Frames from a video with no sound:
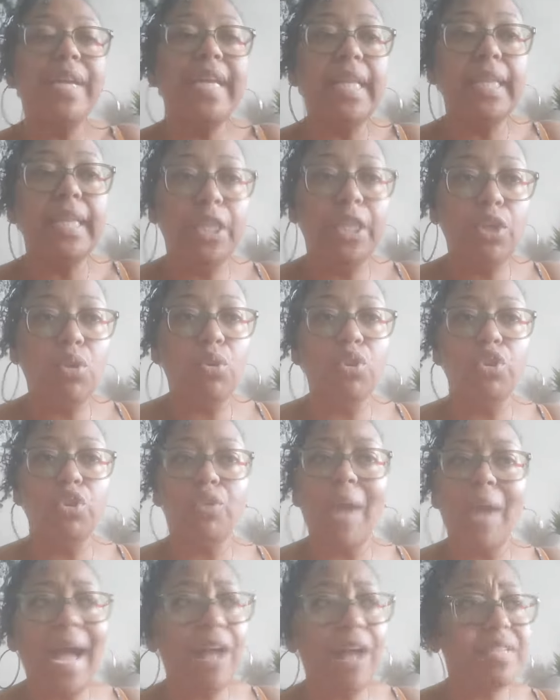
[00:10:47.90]
clinical
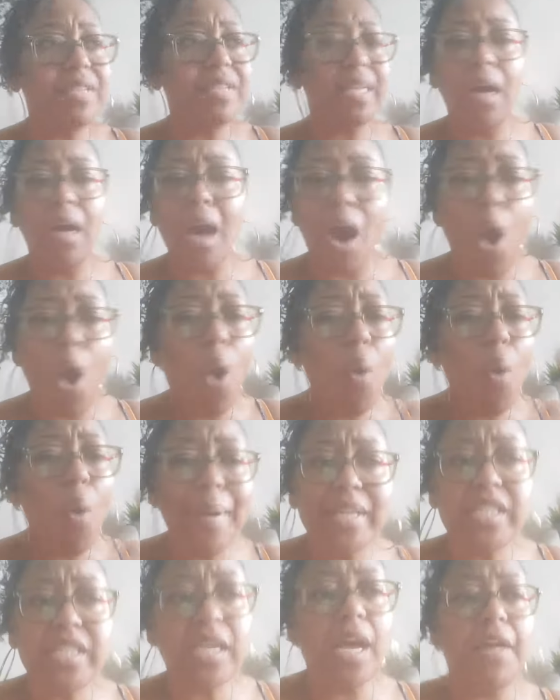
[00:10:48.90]
trials and a whole
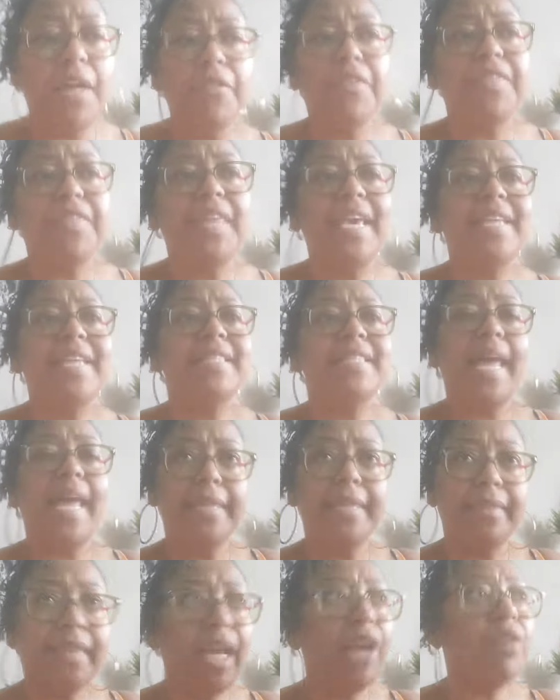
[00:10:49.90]
bunch of other things.
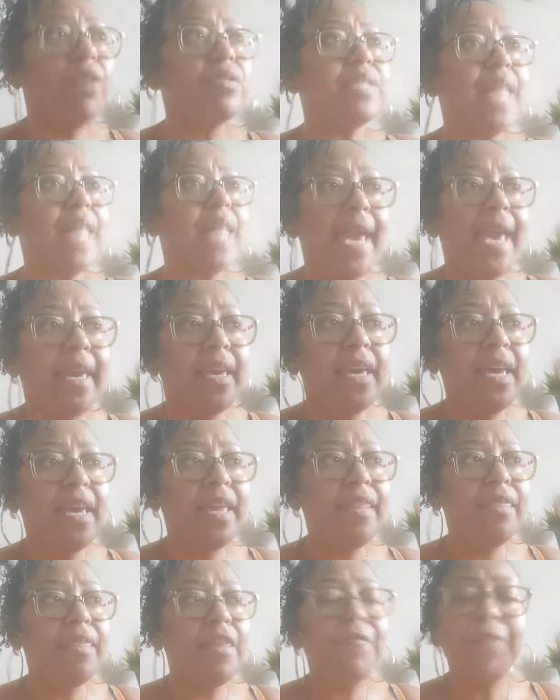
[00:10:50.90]

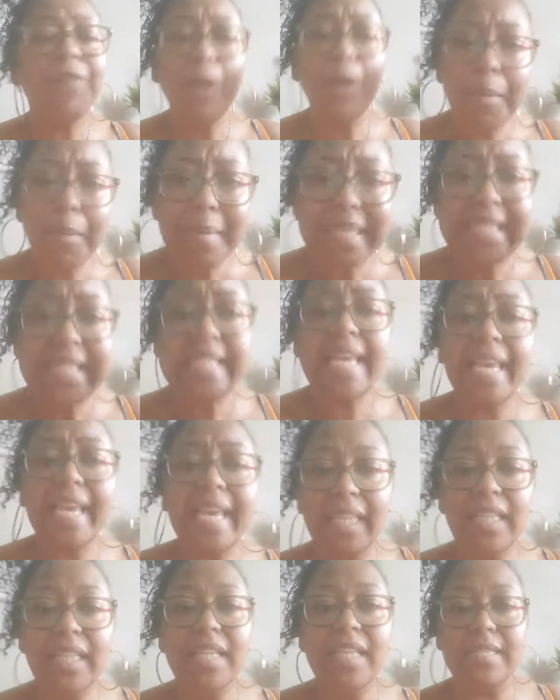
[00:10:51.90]
They're very
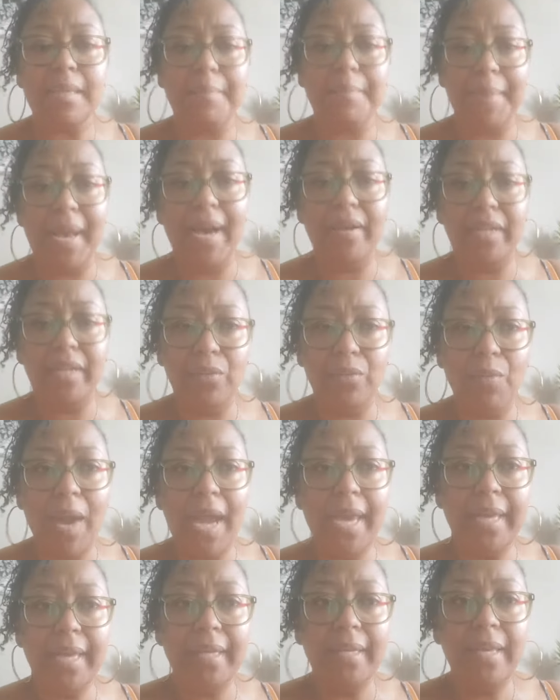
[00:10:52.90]
meticulous about it,
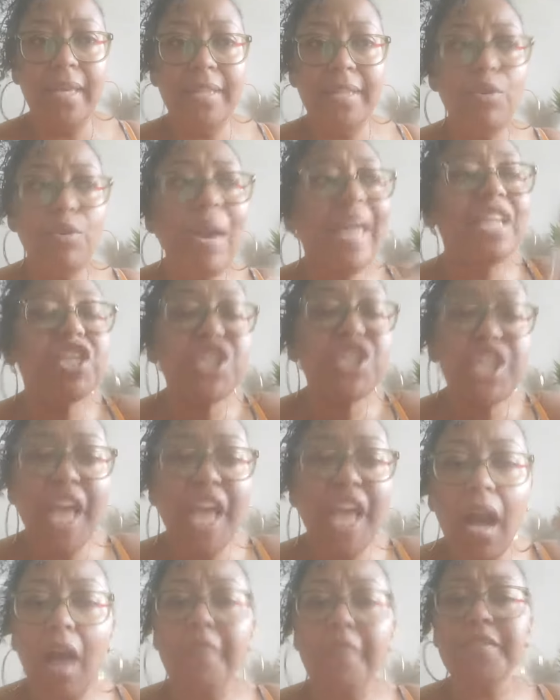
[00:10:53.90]
right? You got to
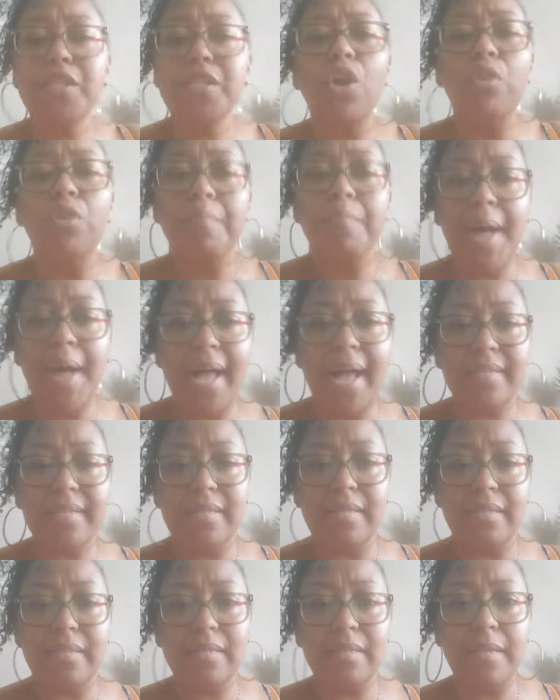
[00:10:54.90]
check off certain
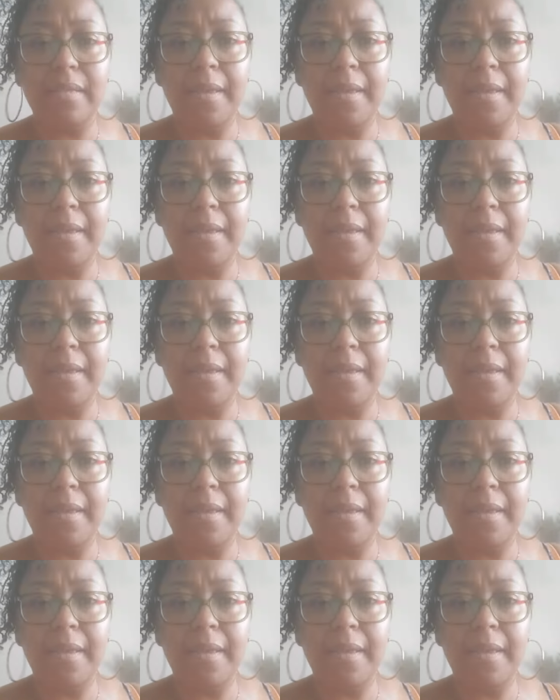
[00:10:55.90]
boxes.